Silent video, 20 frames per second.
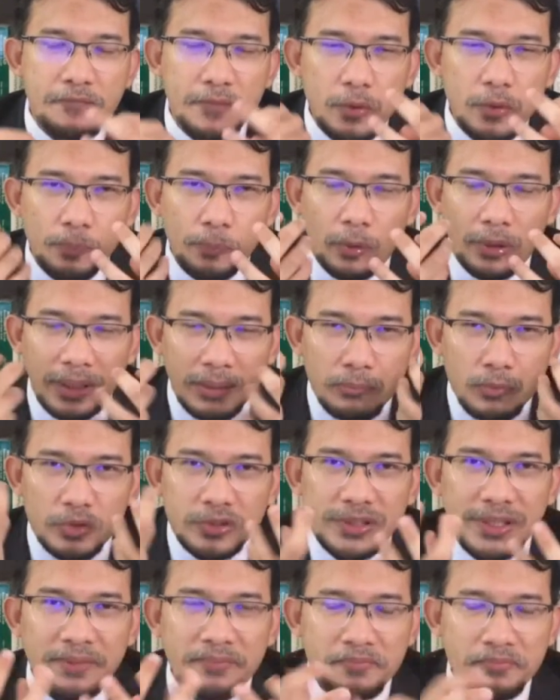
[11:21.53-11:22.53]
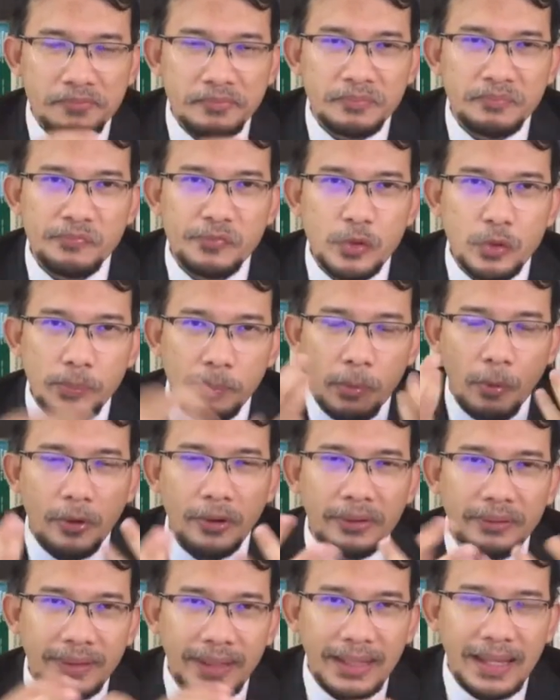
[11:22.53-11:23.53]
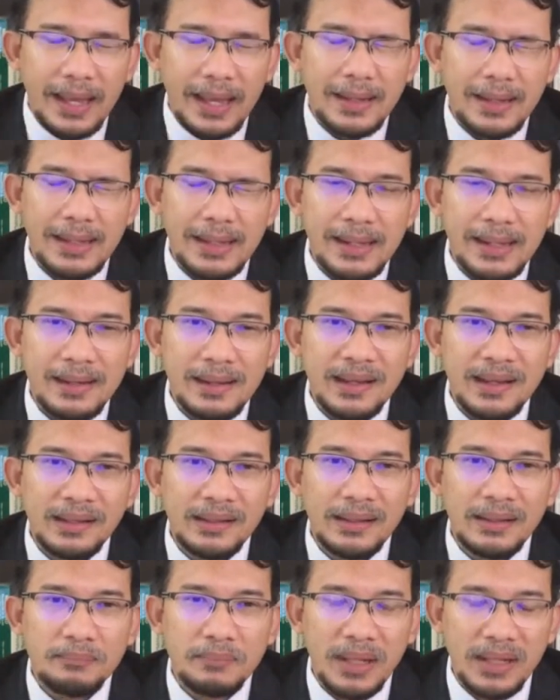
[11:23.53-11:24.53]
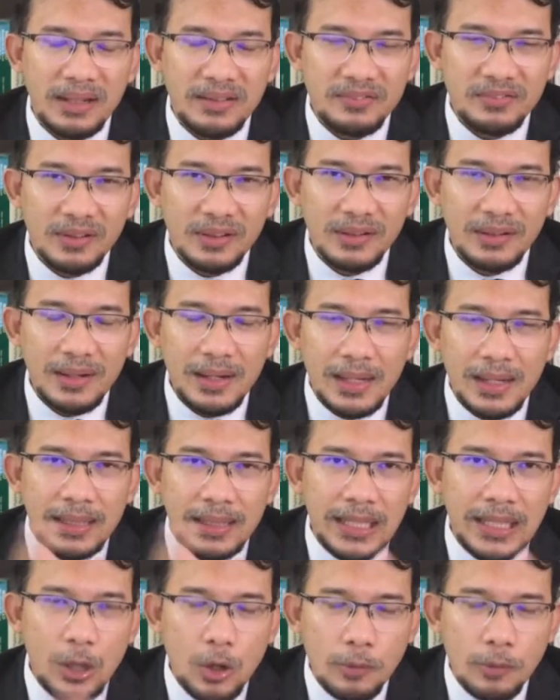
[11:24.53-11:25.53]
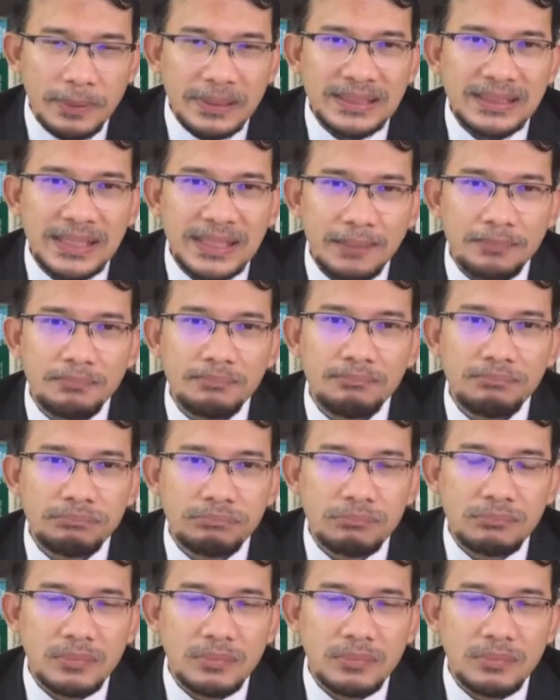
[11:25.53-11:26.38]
viewpoint, a Muslim viewpoint regarding medicine. He opens up